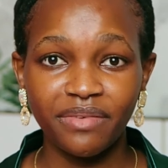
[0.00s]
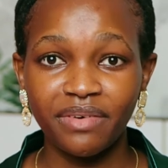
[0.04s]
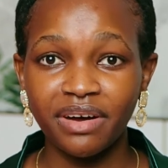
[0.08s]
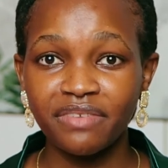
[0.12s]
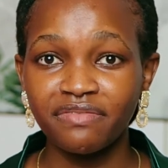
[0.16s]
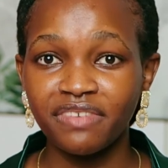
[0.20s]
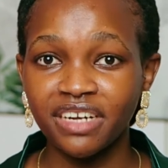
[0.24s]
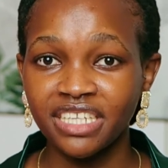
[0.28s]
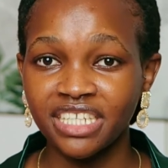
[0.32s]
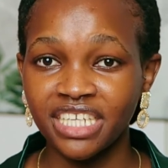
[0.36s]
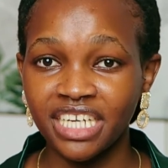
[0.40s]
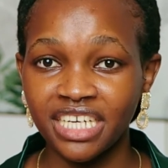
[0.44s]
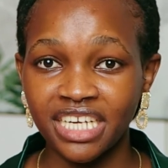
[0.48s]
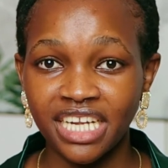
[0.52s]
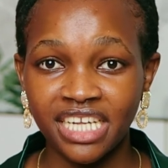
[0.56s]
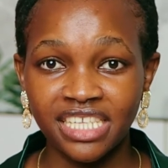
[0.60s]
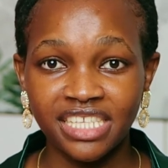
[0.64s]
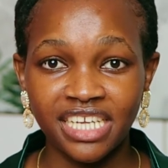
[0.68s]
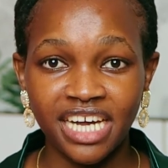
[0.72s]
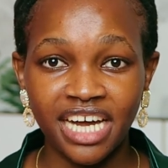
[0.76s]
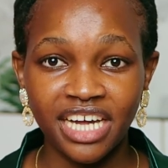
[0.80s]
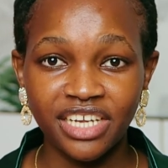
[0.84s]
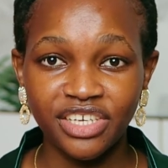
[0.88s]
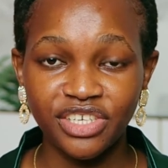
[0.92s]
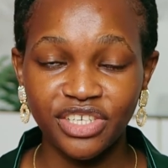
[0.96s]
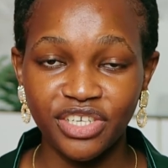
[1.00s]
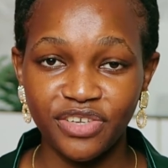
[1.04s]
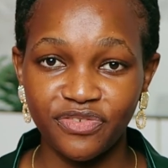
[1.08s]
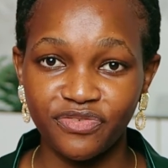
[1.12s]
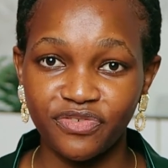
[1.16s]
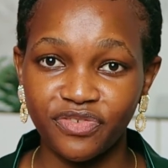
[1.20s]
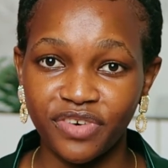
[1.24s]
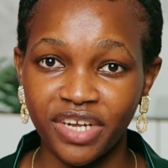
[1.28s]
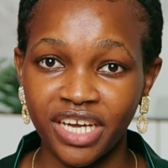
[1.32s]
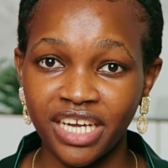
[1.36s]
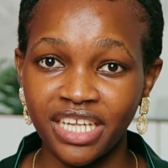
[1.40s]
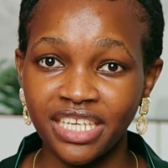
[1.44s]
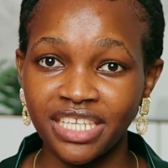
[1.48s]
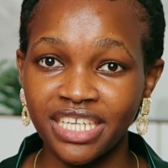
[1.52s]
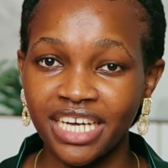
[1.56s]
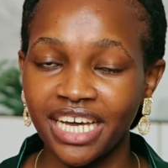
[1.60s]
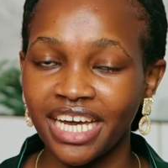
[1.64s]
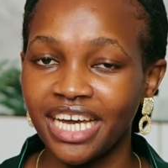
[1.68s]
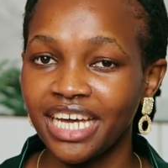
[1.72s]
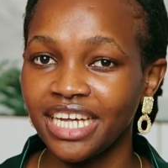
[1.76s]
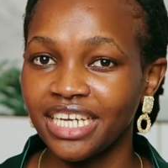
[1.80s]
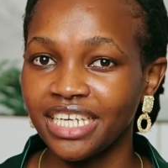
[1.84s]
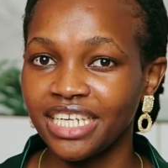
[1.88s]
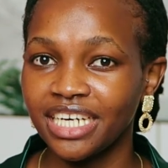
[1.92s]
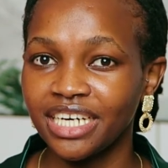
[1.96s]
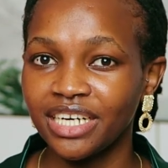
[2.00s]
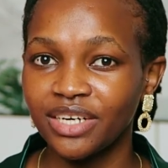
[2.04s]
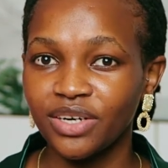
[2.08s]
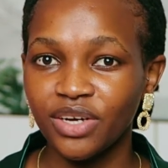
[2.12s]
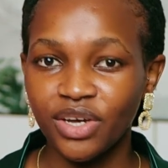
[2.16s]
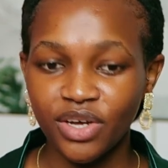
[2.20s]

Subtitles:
Our vaginas are different, and